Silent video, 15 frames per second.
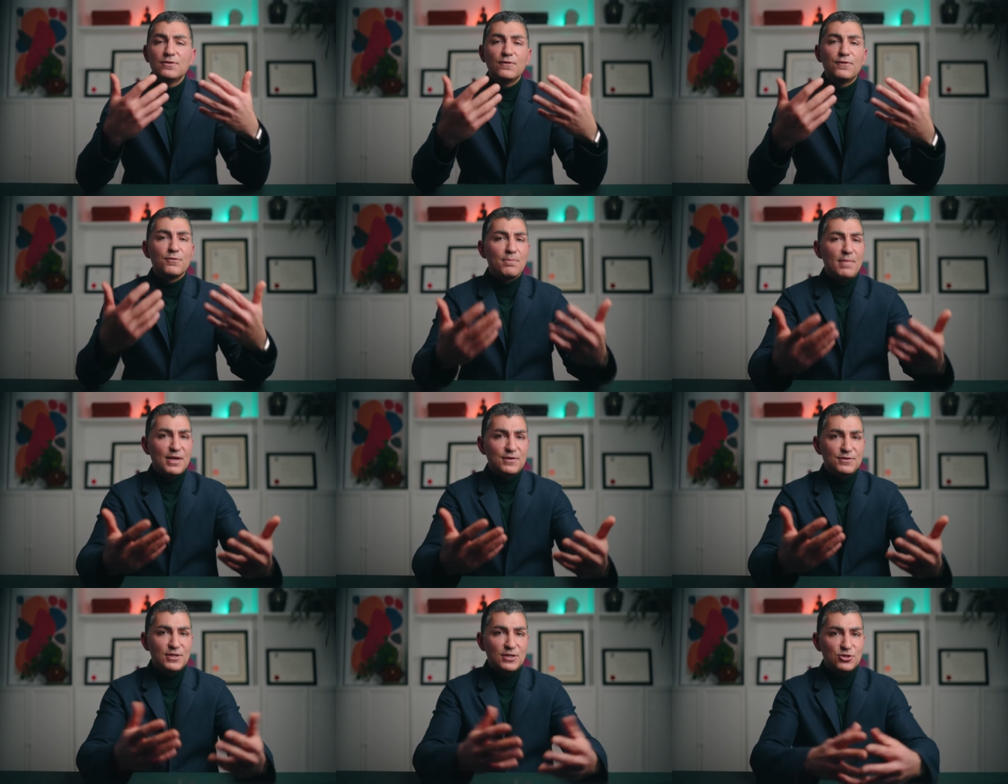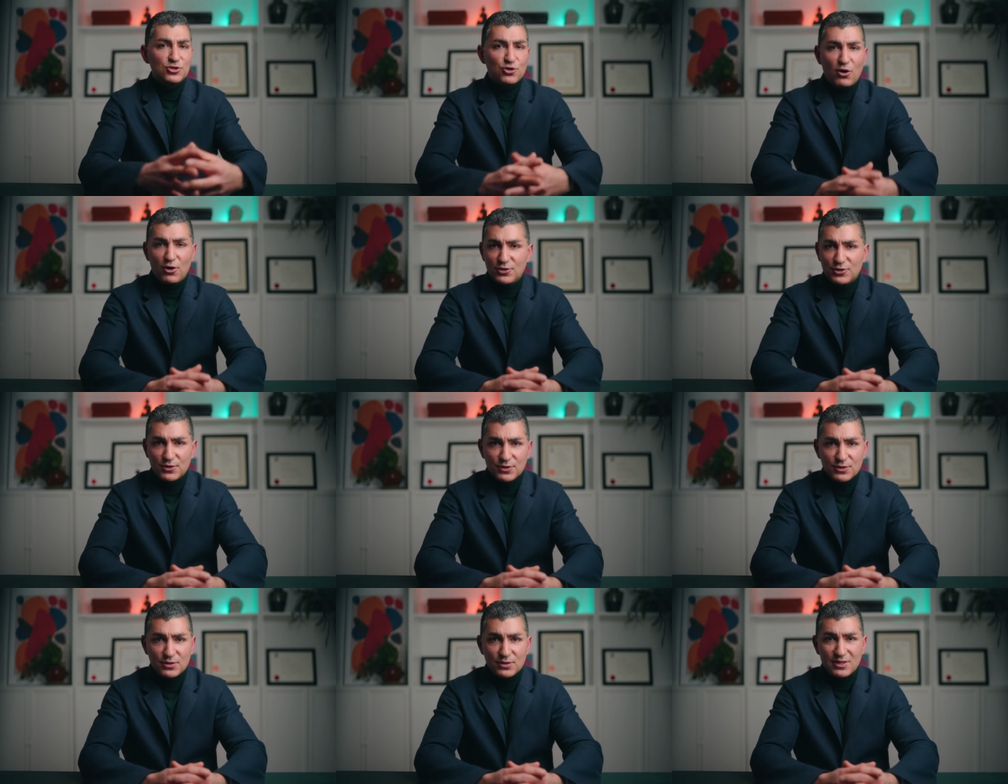to domestic
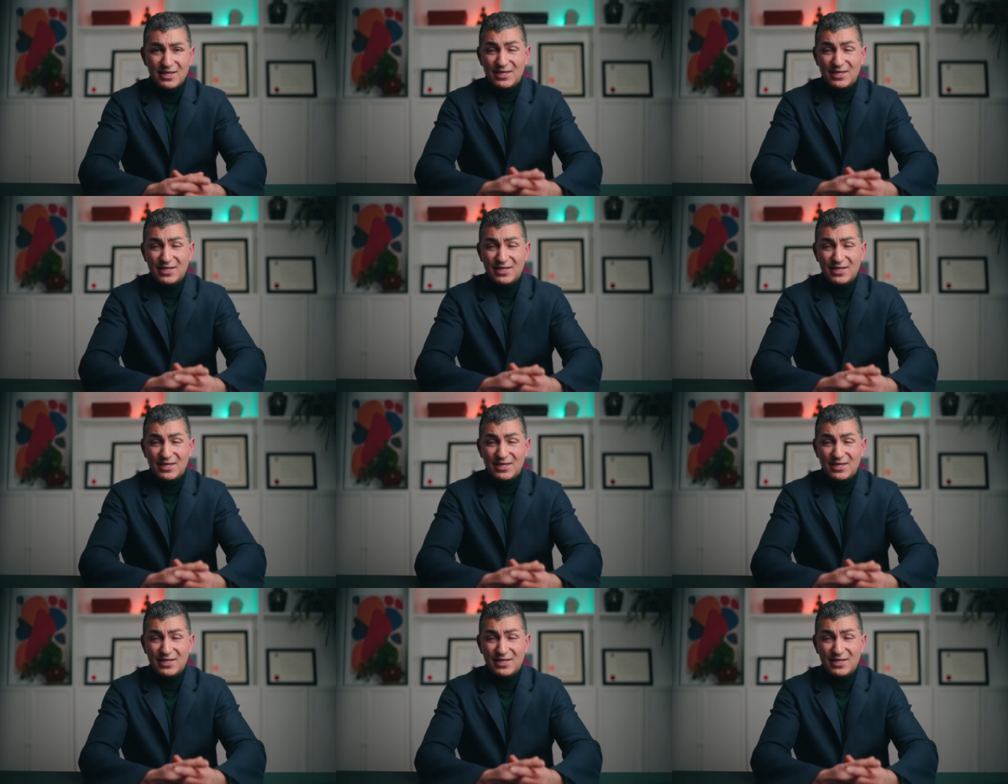charges,